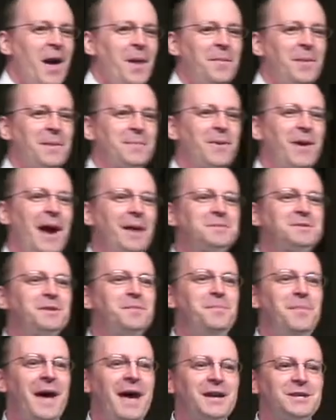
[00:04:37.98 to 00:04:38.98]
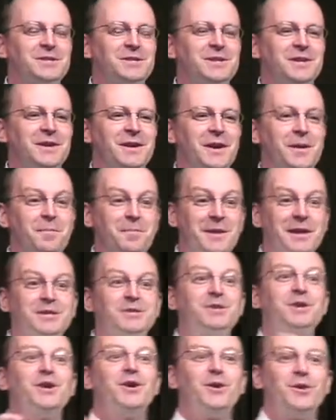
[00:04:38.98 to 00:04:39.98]
But perhaps the best
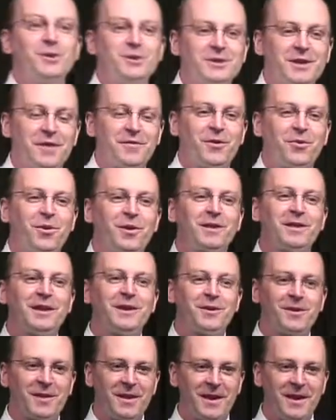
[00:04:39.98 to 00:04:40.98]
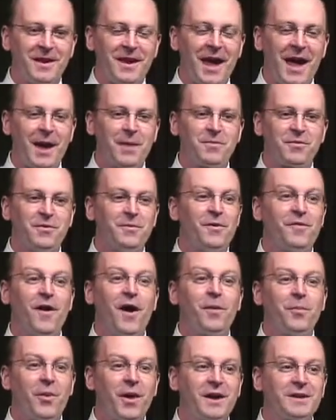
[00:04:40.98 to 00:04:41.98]
misuse of the word literally came from, of
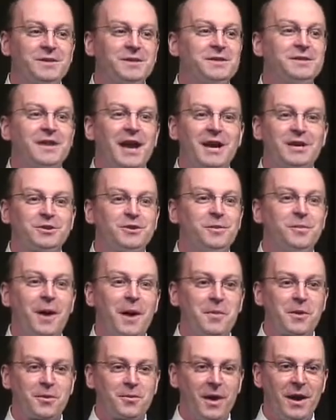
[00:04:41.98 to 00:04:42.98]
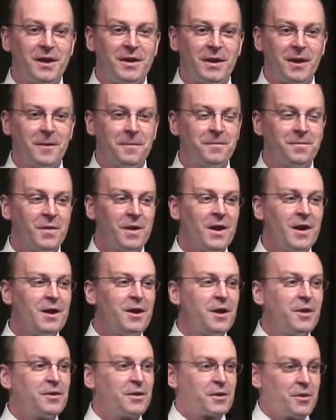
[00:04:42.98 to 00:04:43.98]
all places, National Public Radio.
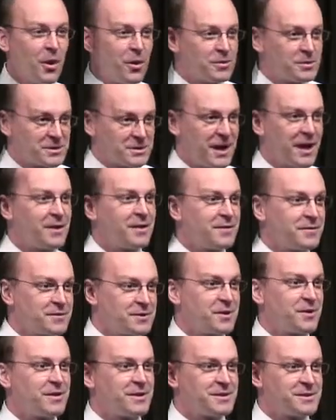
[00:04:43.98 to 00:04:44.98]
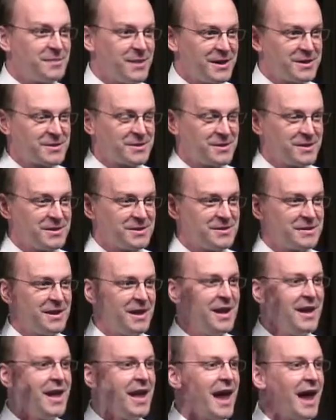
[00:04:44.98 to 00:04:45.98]
The gold standard of journalism excellence.
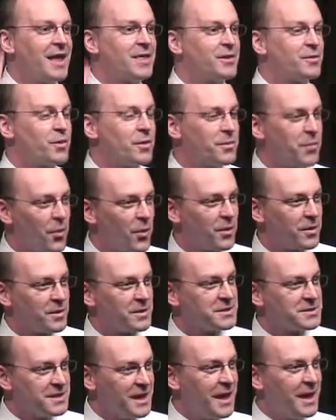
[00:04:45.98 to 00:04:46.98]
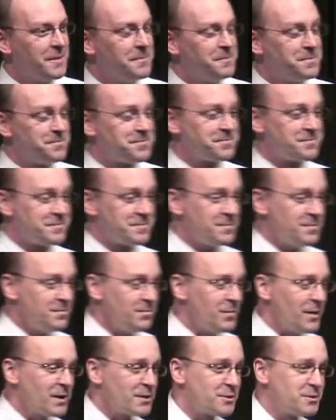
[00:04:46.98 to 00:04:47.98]
And the reporter said,
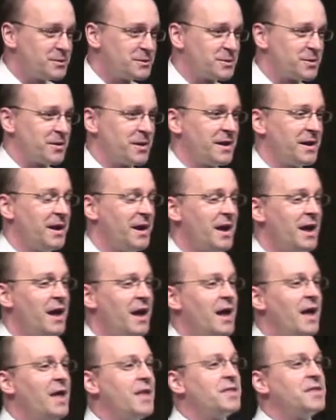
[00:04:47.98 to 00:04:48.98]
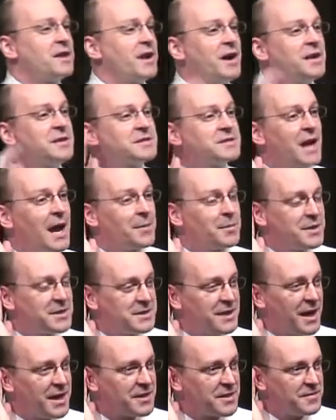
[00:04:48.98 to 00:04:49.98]
true story, the untimely
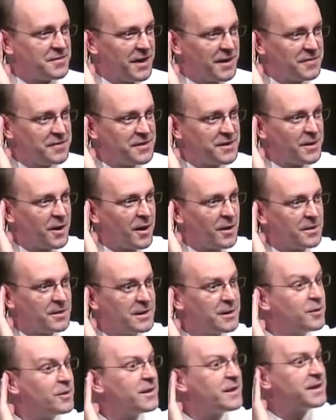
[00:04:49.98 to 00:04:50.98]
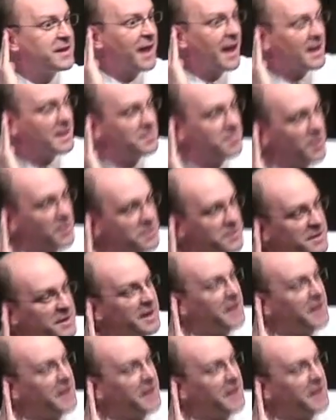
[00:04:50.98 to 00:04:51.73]
death of FDR literally catapulted